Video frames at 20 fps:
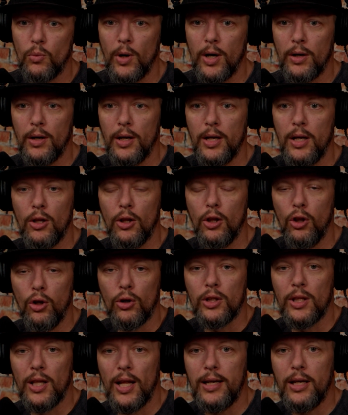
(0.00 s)
where it
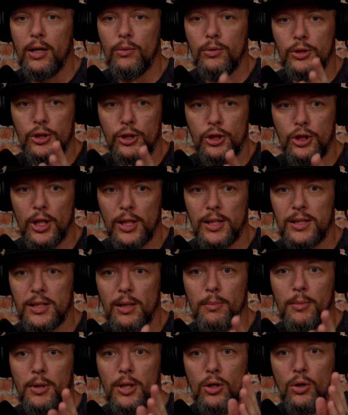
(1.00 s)
looked like it was just
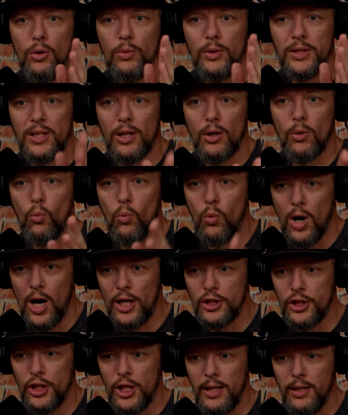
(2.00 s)
somebody who was there
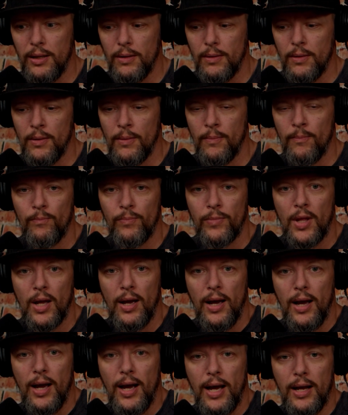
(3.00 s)
watching,
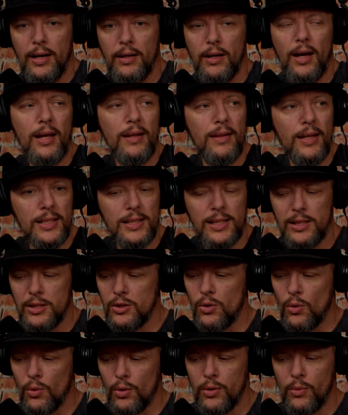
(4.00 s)
and this is
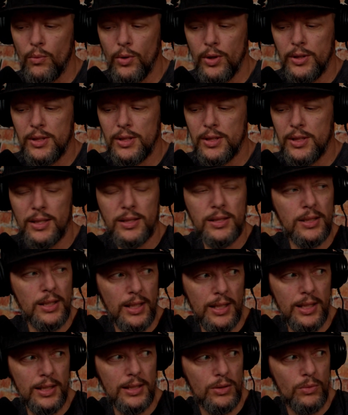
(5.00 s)
Northwoods.
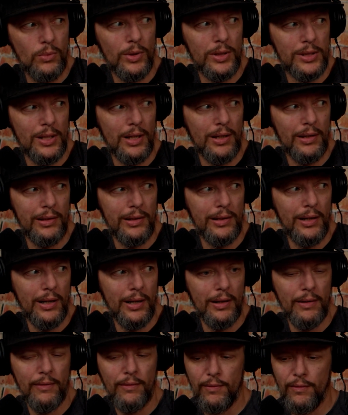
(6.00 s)
This was on
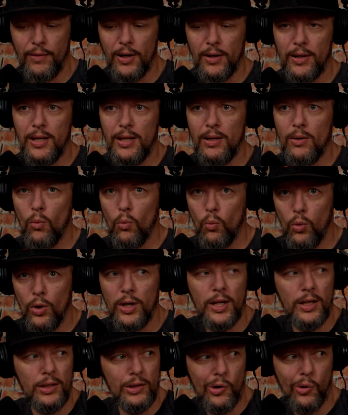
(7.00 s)
a very
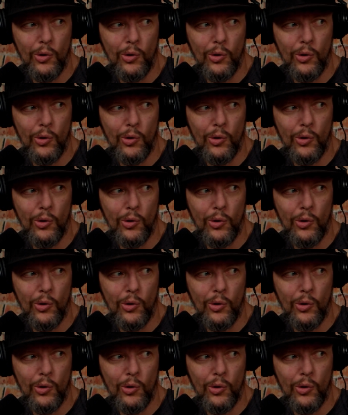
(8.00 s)
wooded